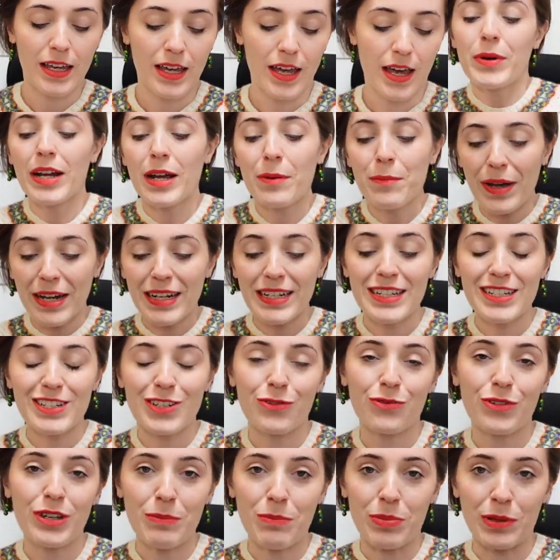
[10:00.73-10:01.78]
But I might need to
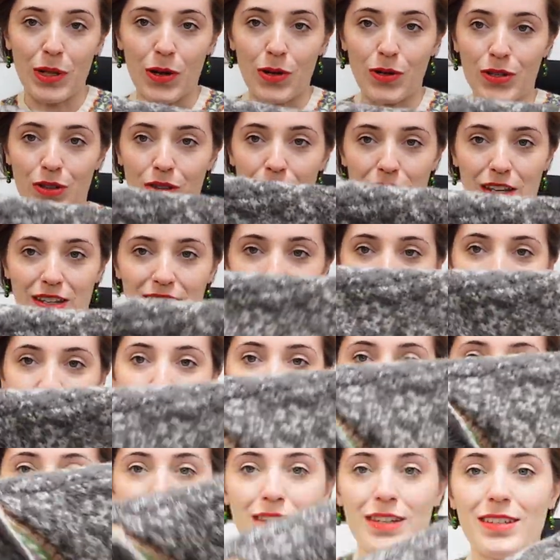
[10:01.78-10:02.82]
reblock this
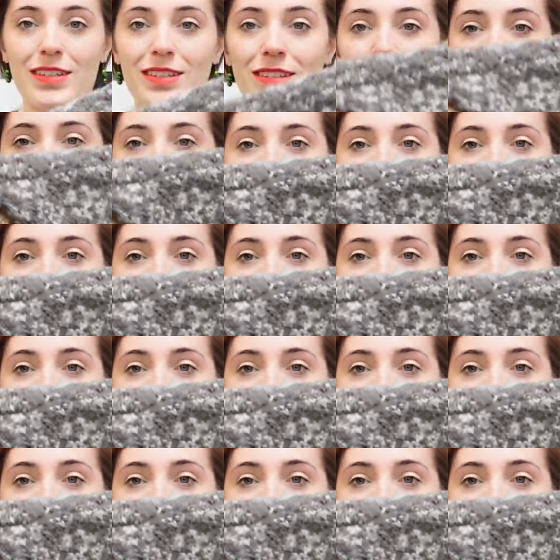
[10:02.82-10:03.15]
because the